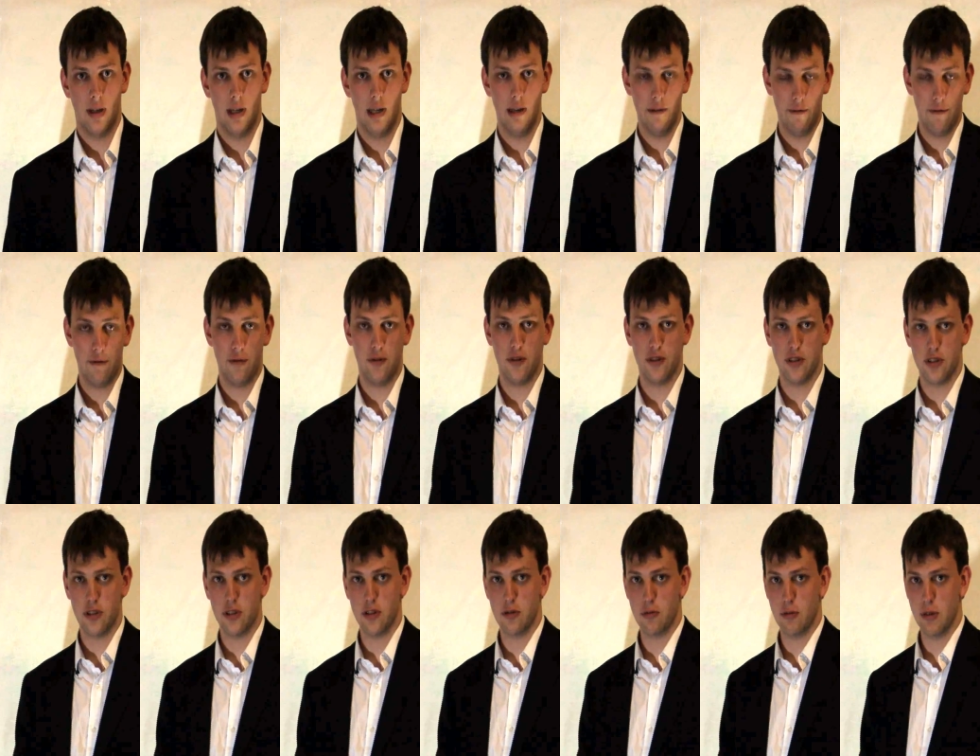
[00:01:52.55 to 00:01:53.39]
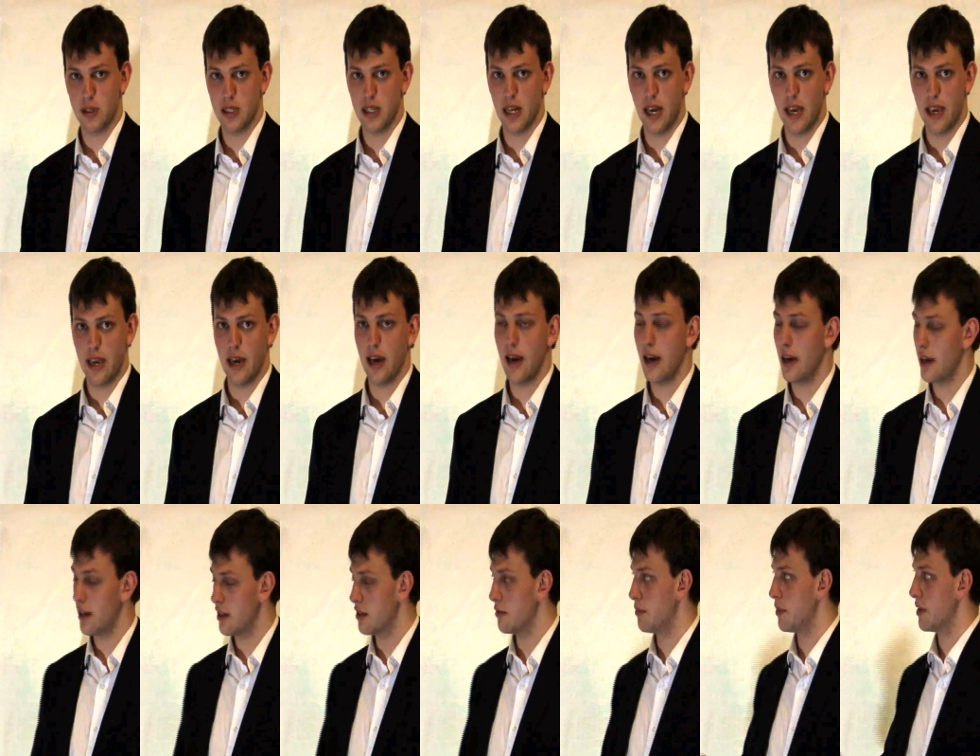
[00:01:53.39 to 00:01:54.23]
If, for instance, we take
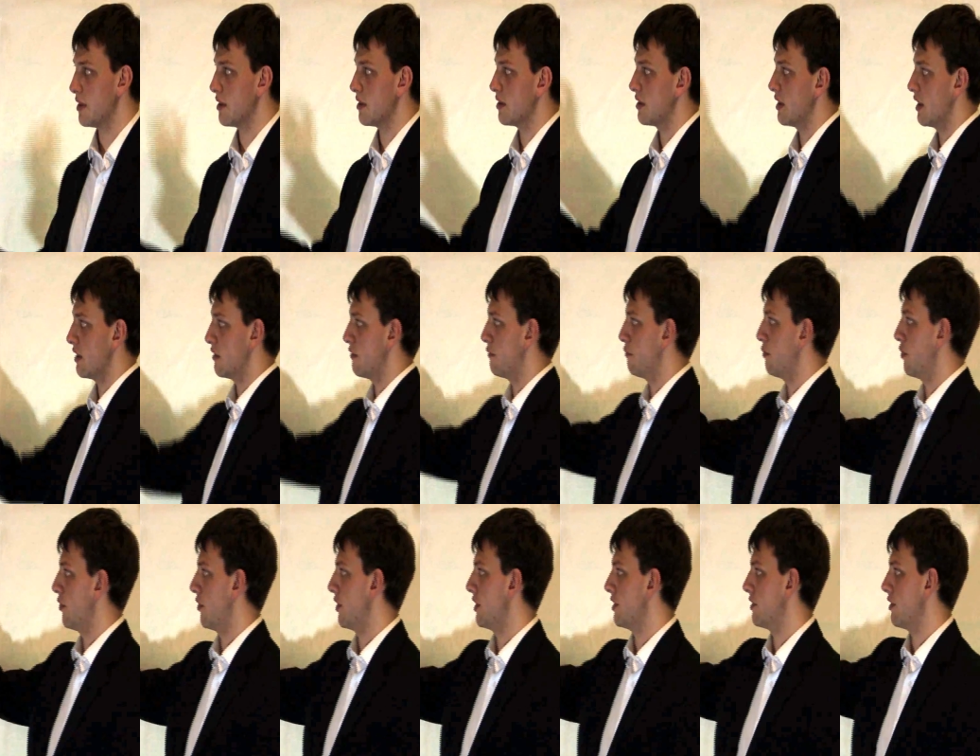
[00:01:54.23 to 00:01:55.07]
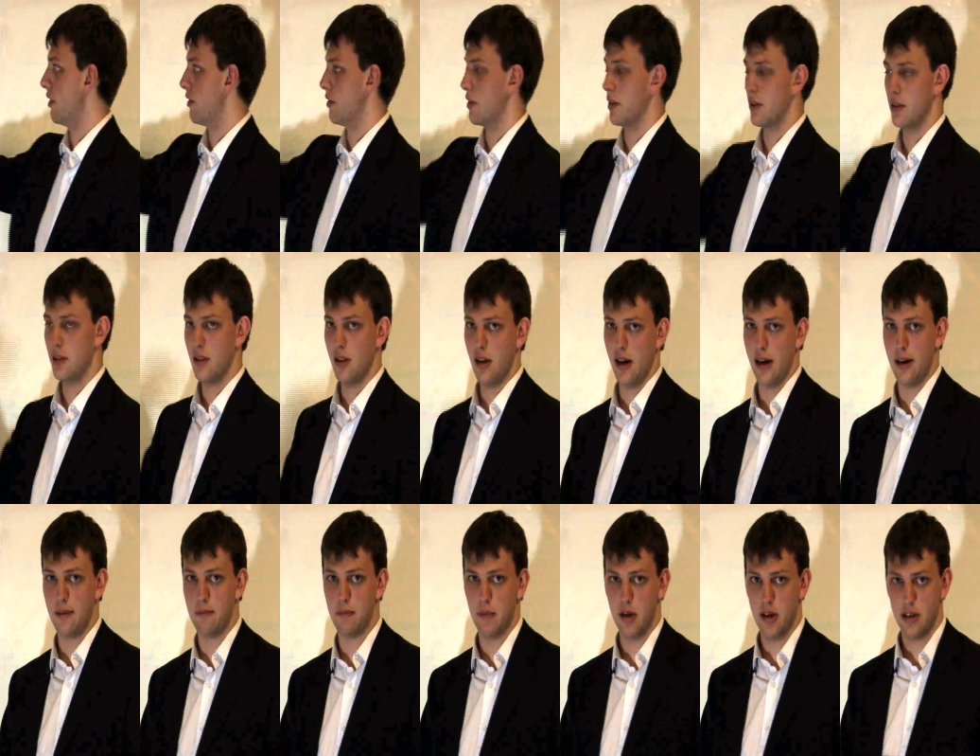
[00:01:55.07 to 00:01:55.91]
A to be the set of points on this
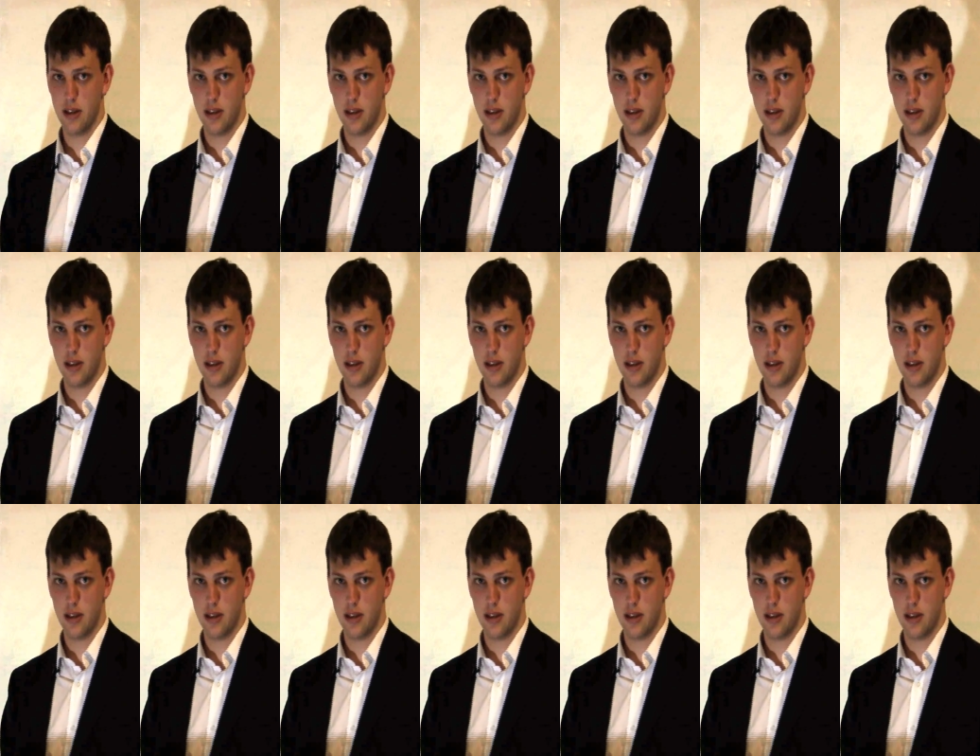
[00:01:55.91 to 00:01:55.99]
line,